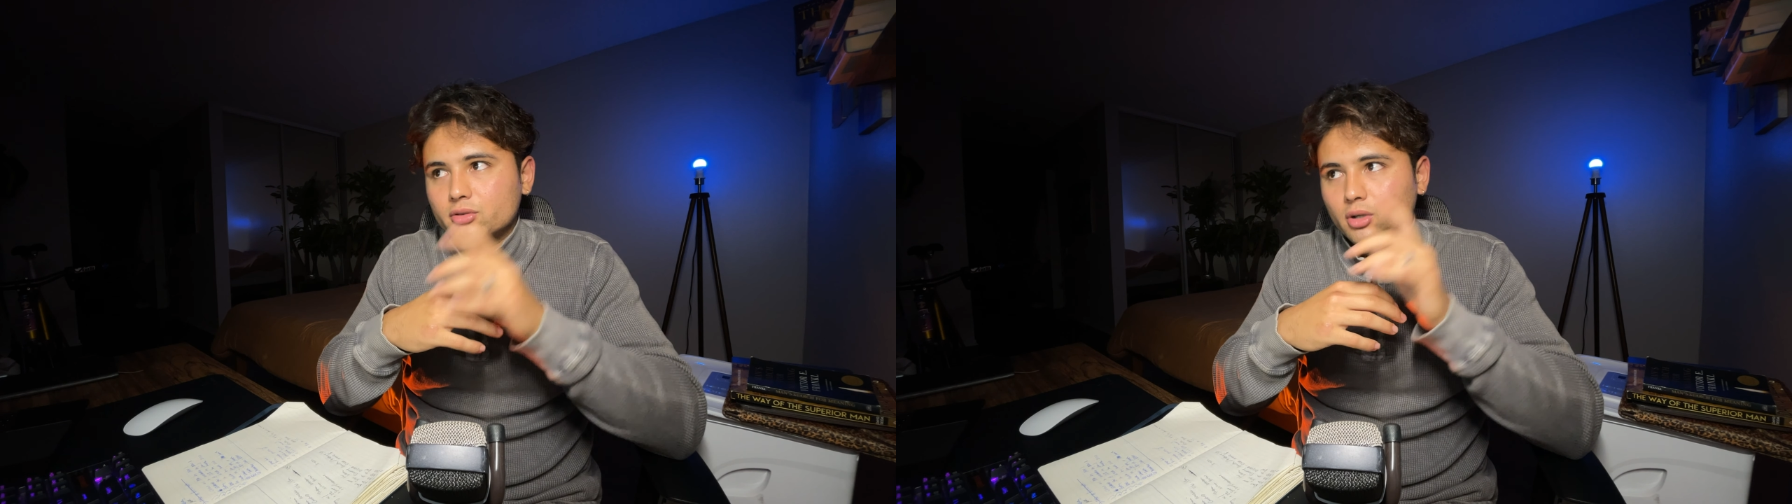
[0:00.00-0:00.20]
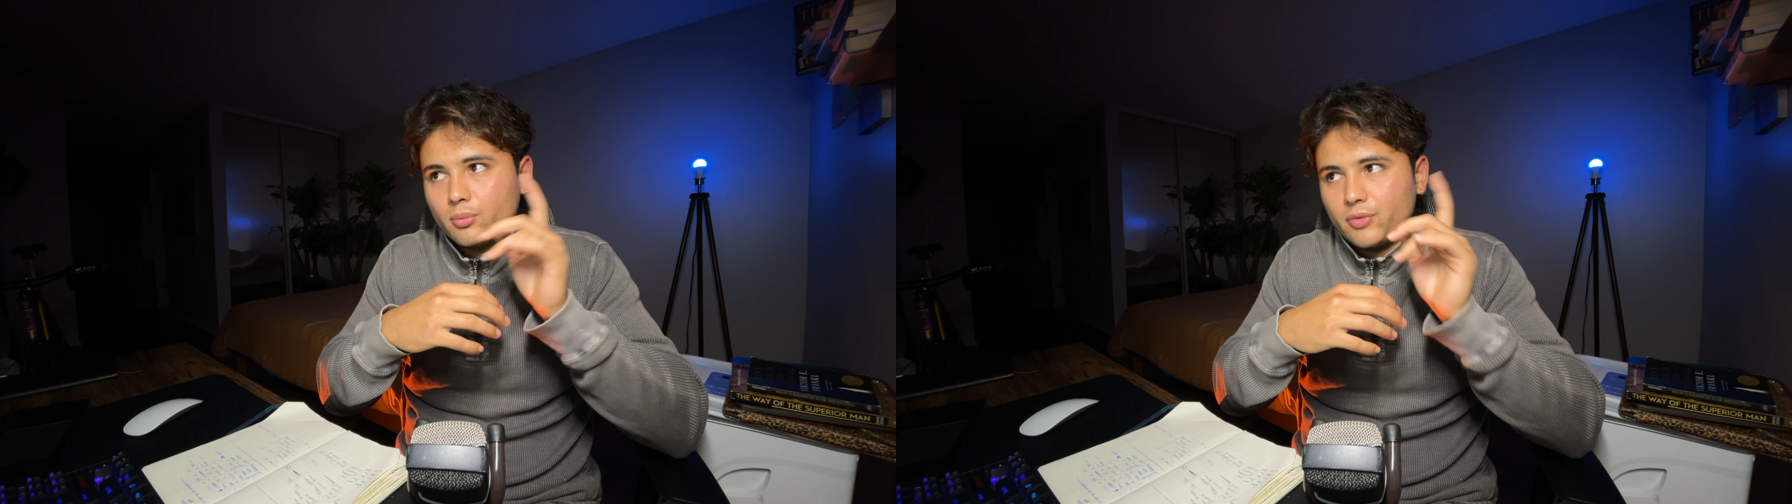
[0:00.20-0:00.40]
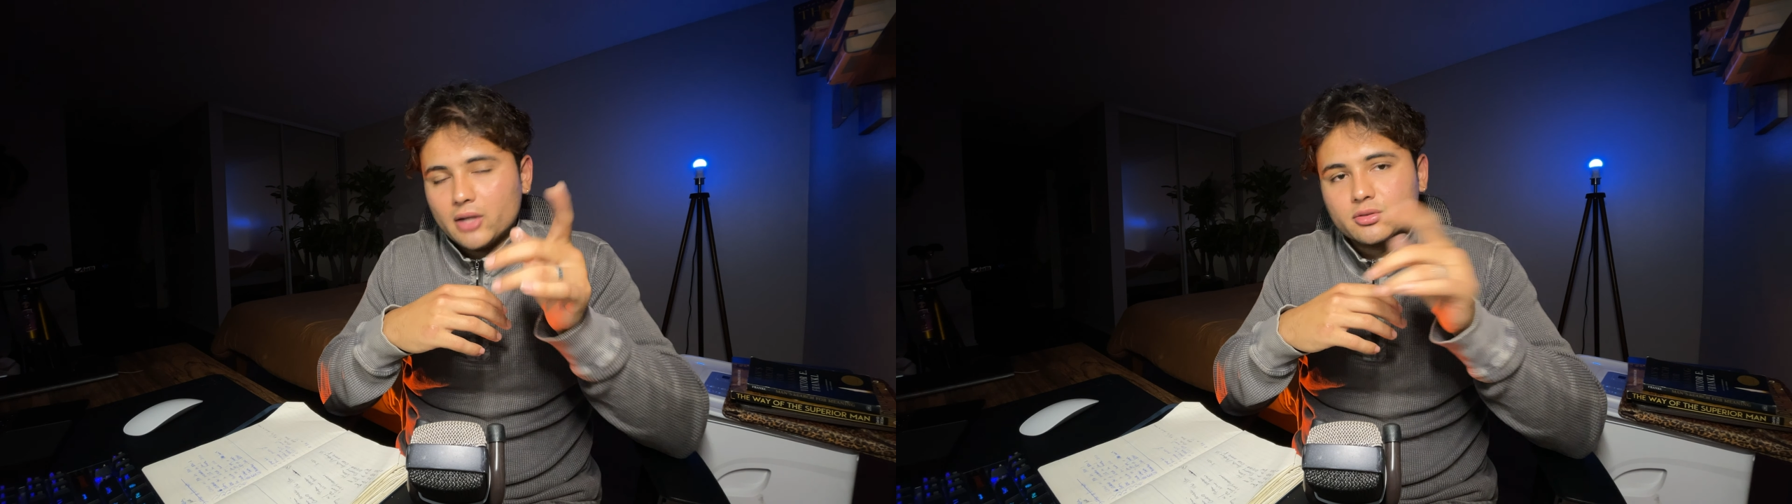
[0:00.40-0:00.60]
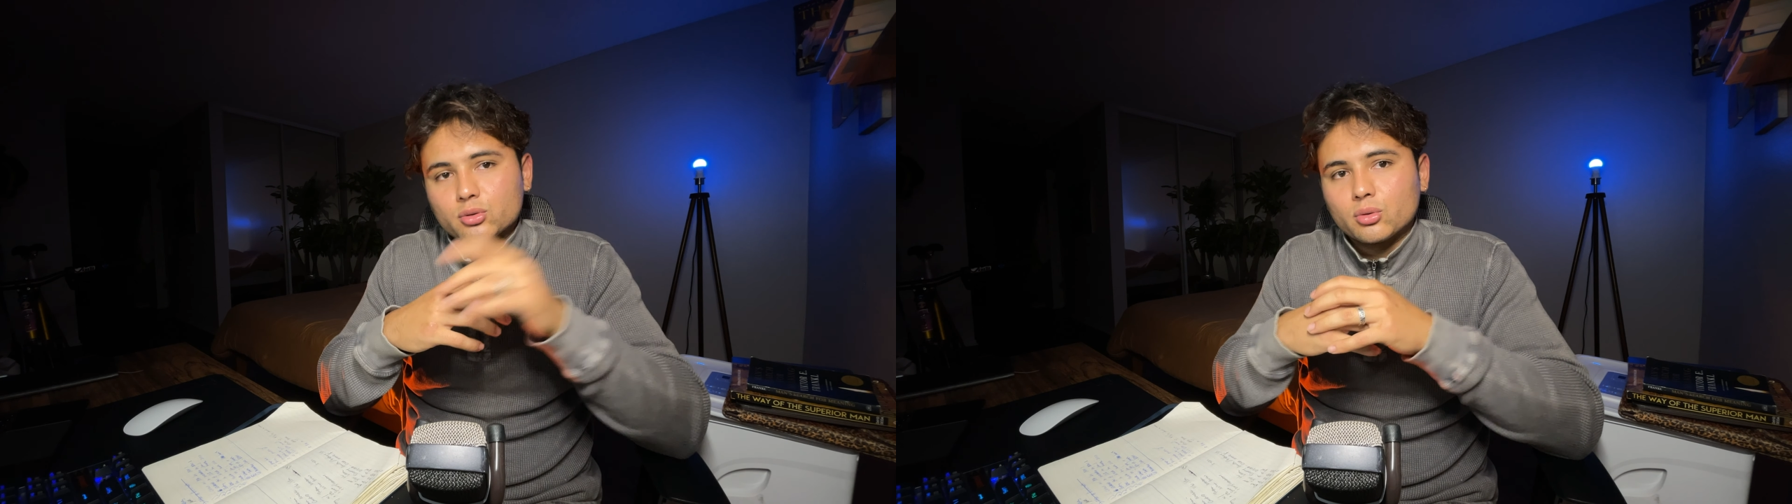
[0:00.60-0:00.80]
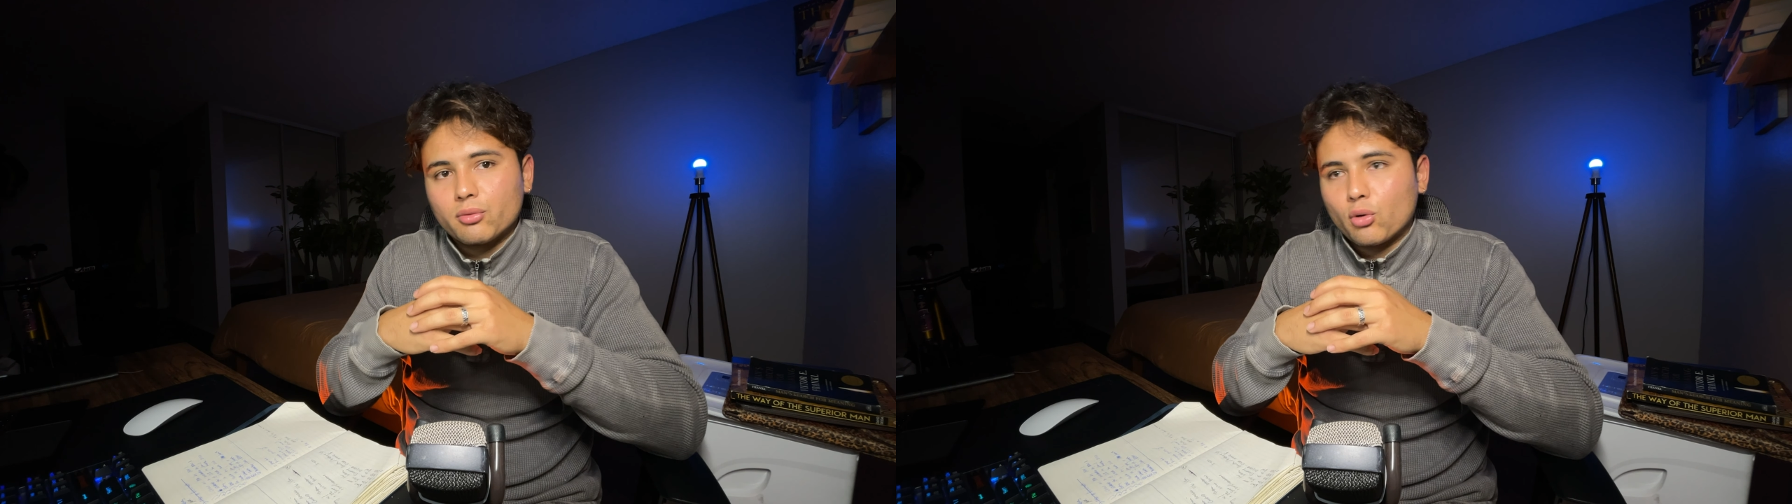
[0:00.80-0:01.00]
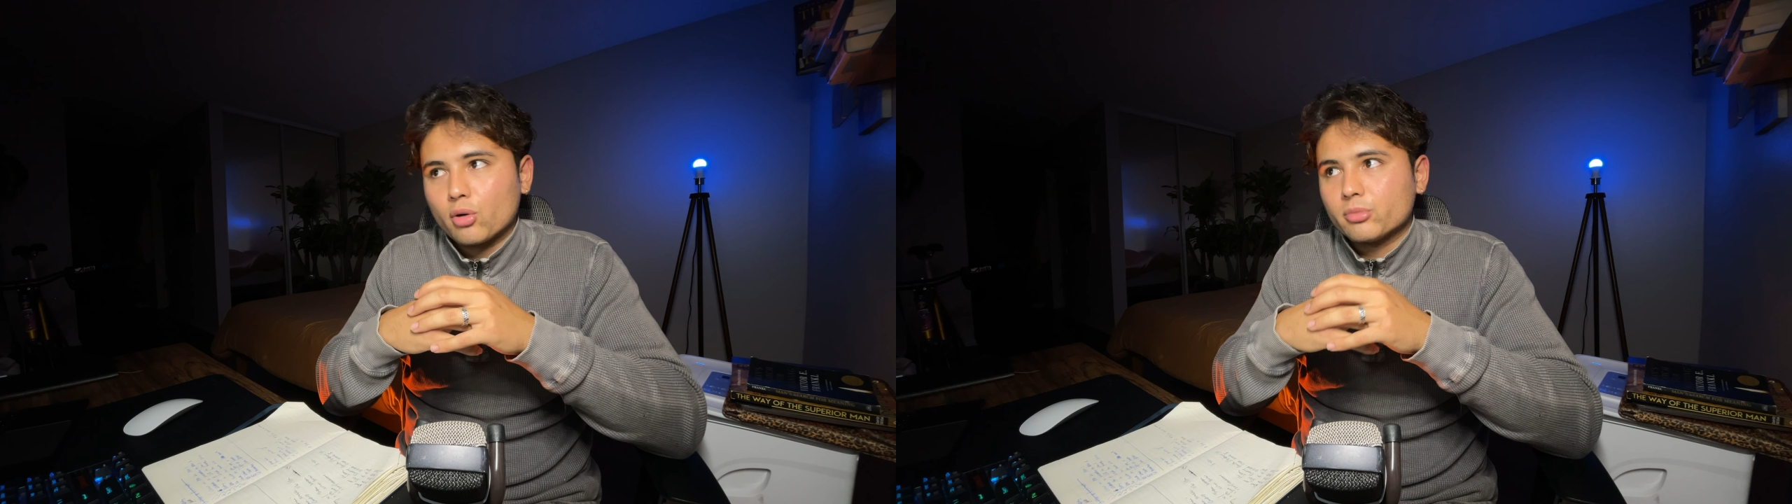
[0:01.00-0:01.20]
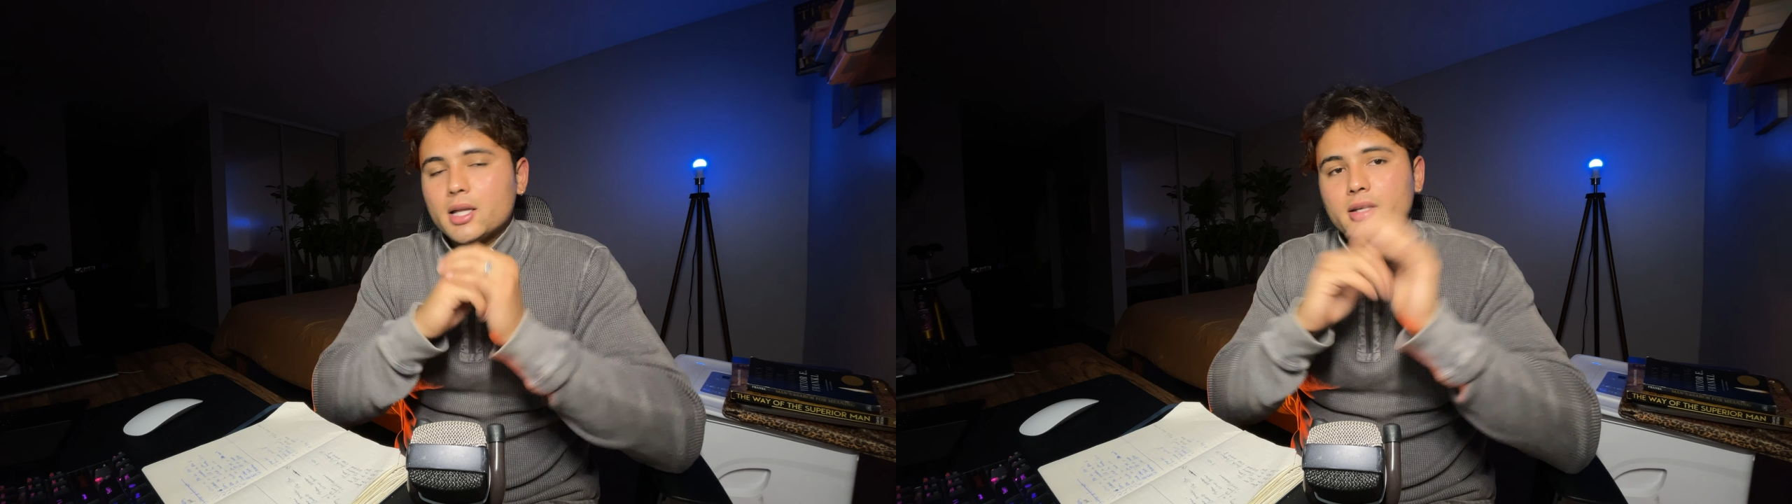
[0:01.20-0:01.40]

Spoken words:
So that's Google Forms.